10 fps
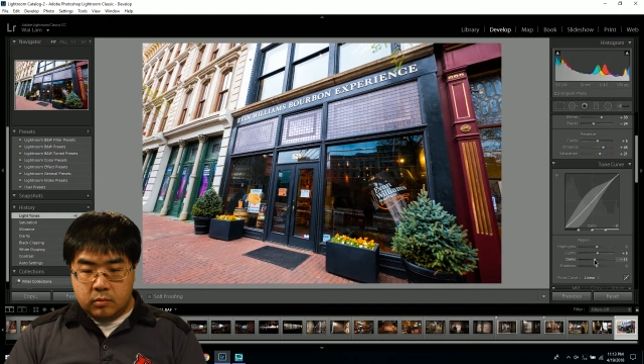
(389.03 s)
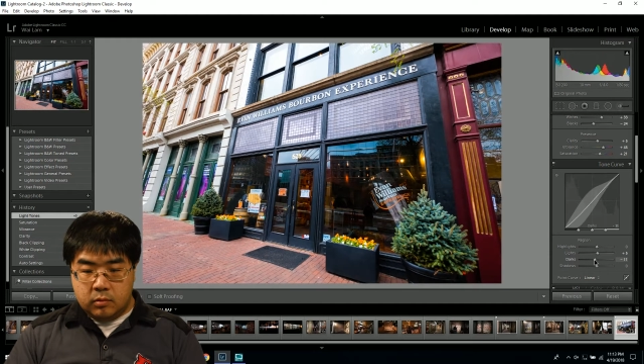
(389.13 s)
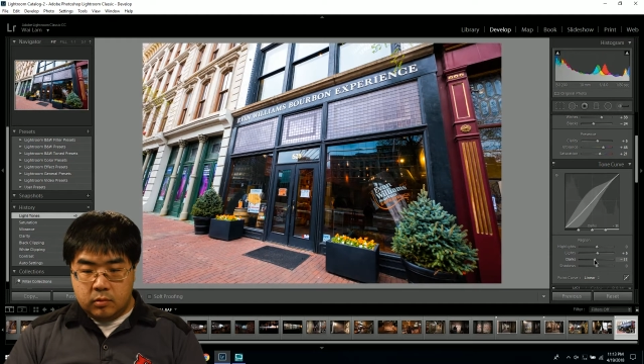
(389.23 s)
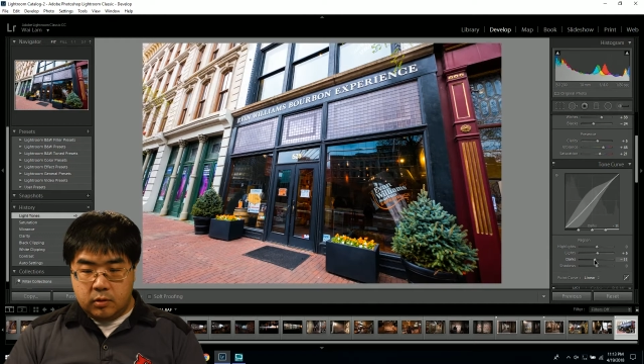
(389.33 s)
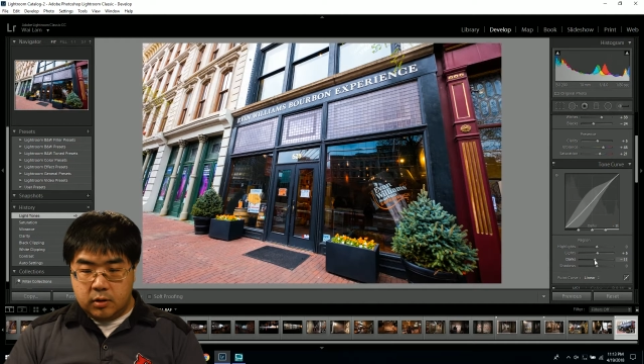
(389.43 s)

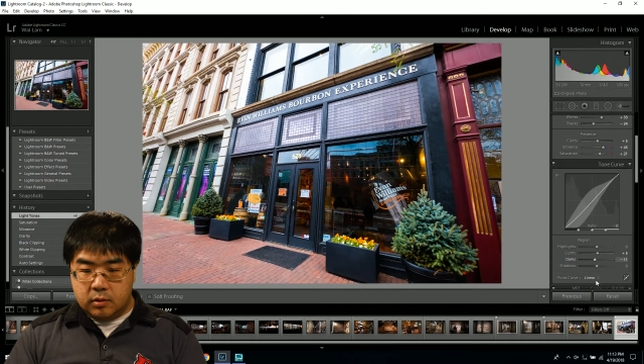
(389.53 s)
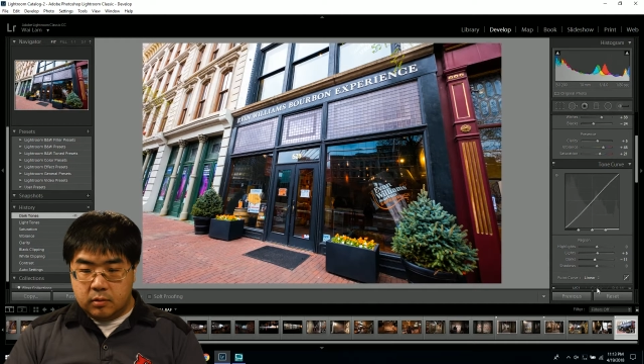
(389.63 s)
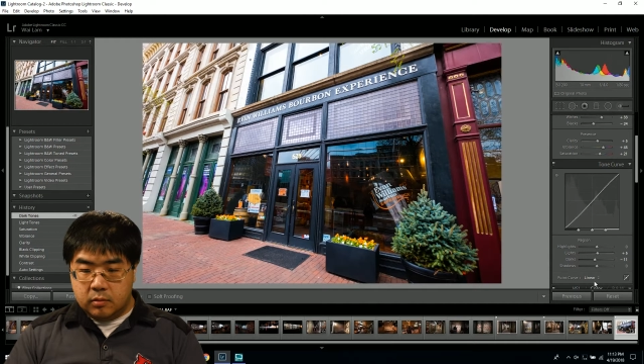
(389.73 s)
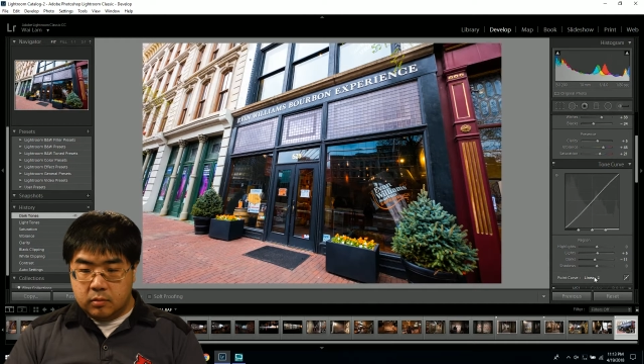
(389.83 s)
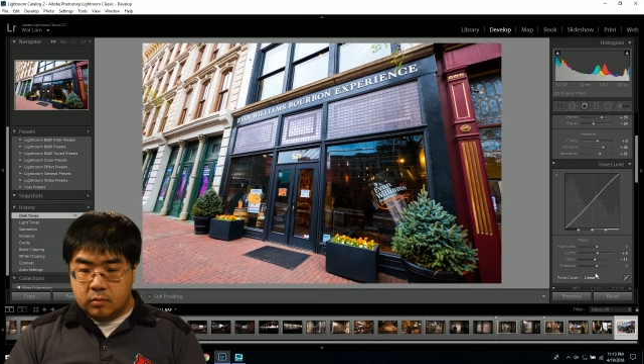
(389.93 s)
Oh yeah.
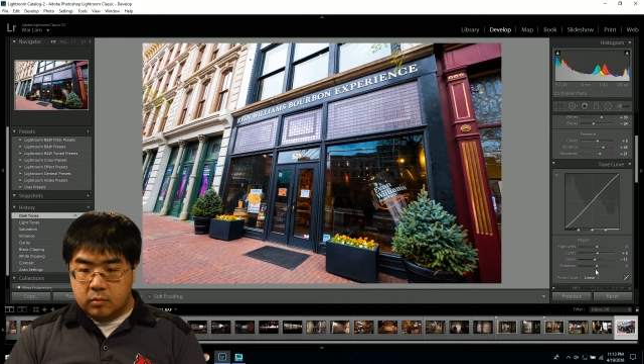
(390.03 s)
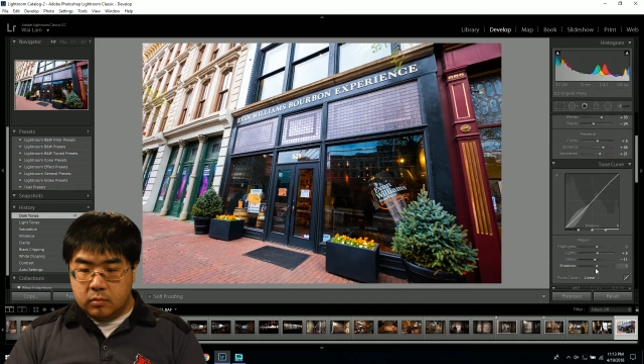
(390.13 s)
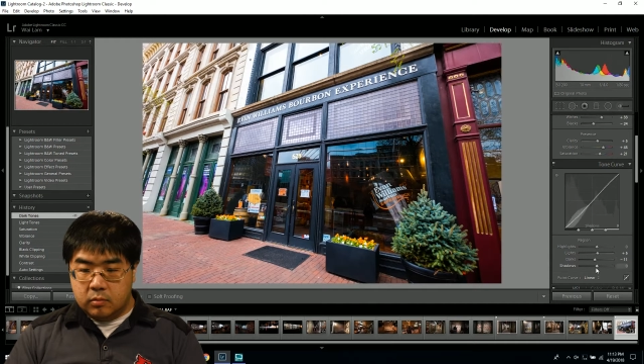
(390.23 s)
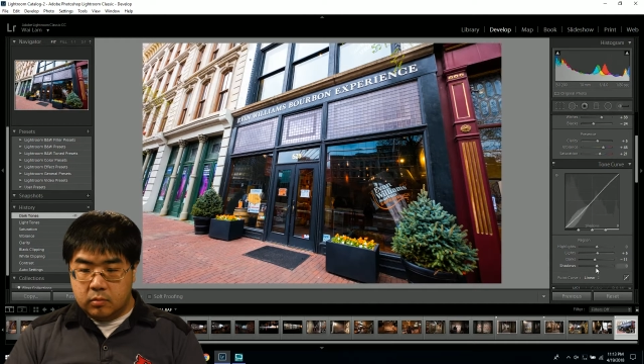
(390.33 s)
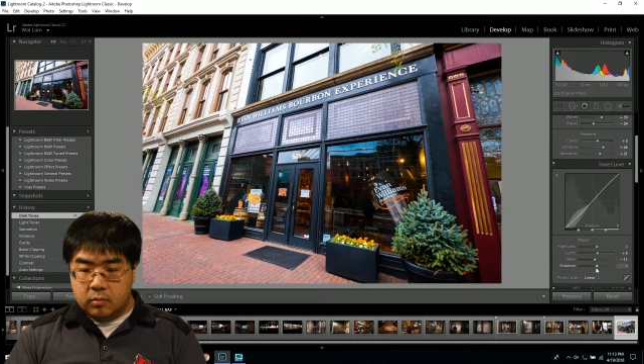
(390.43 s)

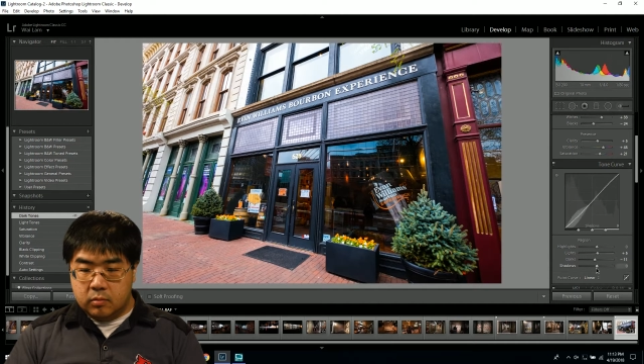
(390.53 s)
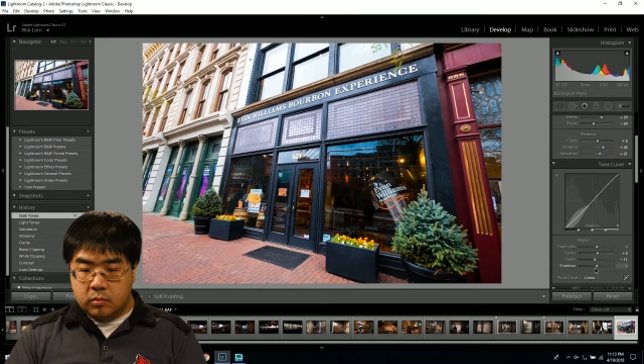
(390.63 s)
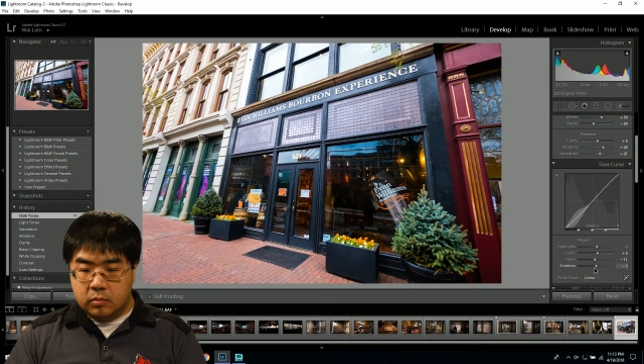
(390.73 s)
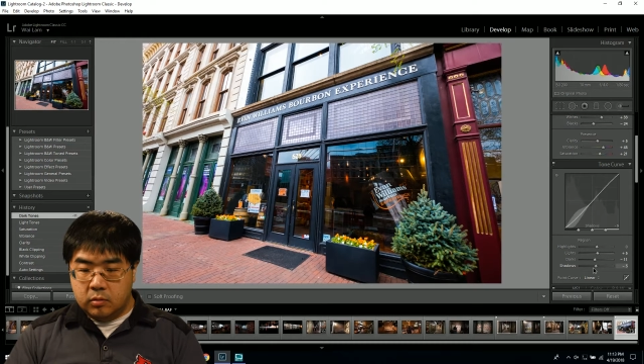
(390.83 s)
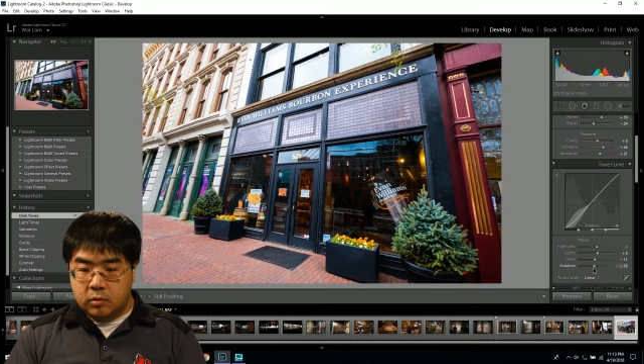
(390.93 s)

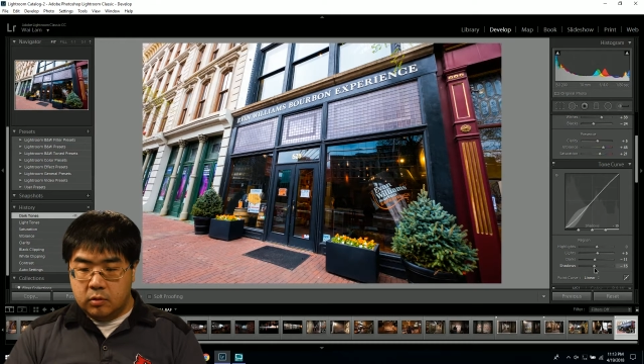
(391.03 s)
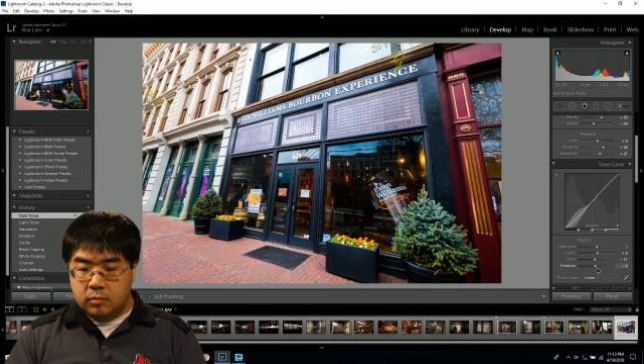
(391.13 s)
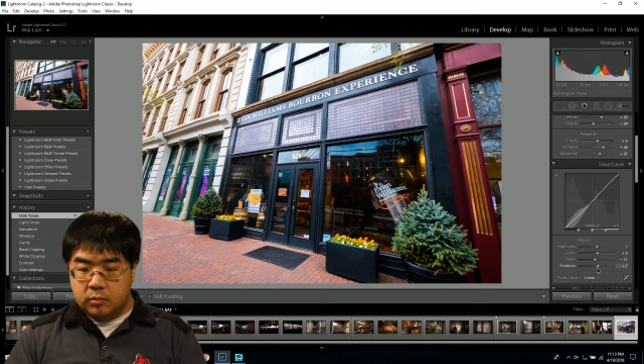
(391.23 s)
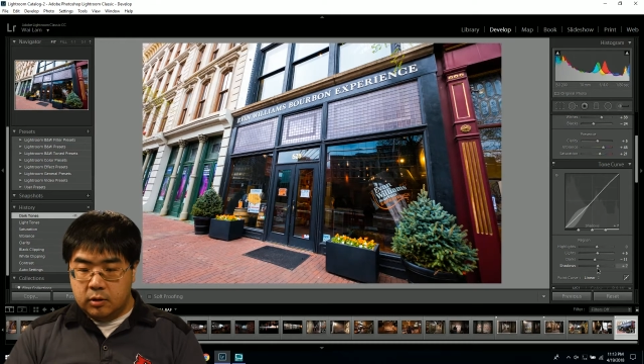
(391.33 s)
No,